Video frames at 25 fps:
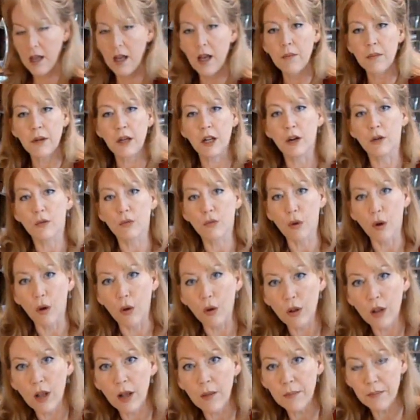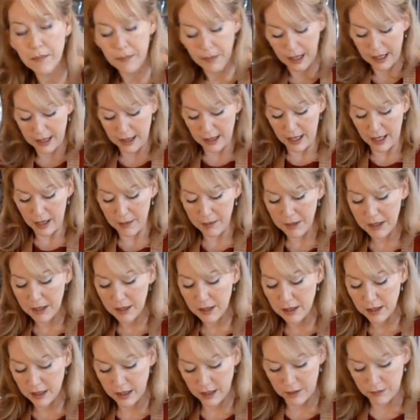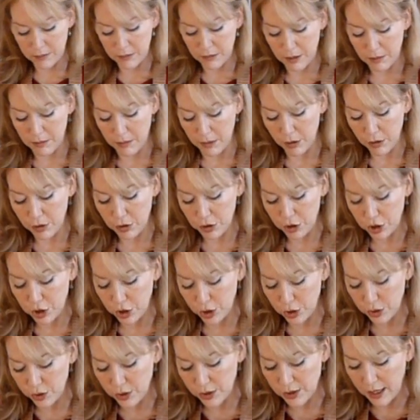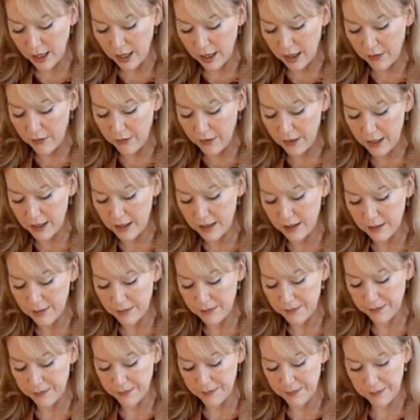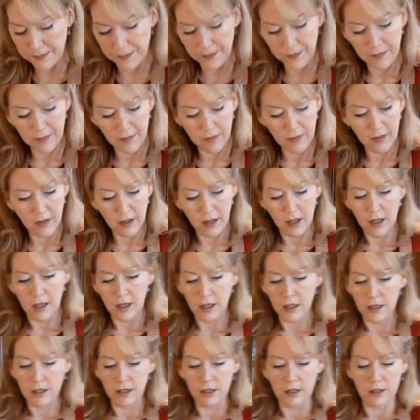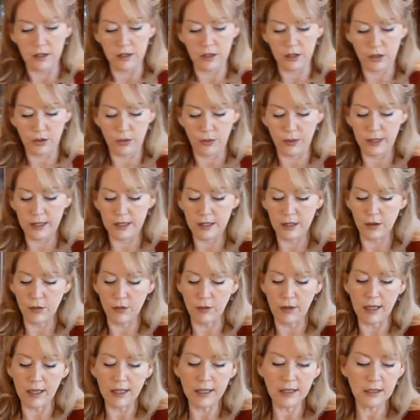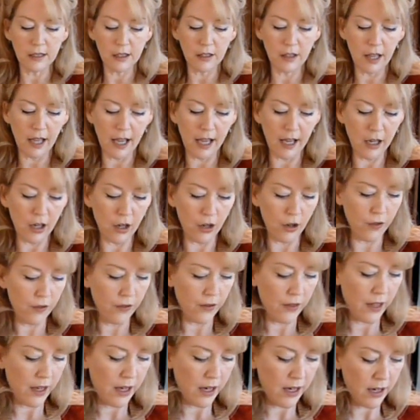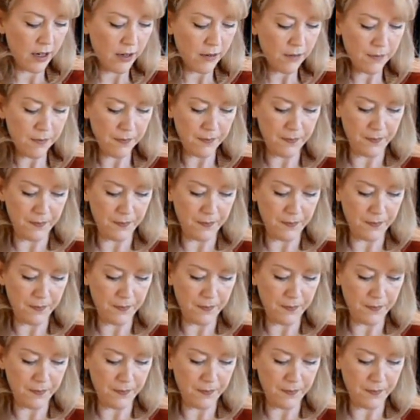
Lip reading: I'm going to roll up my lemon to get the most juice out of it. Squeeze the rest of that over there.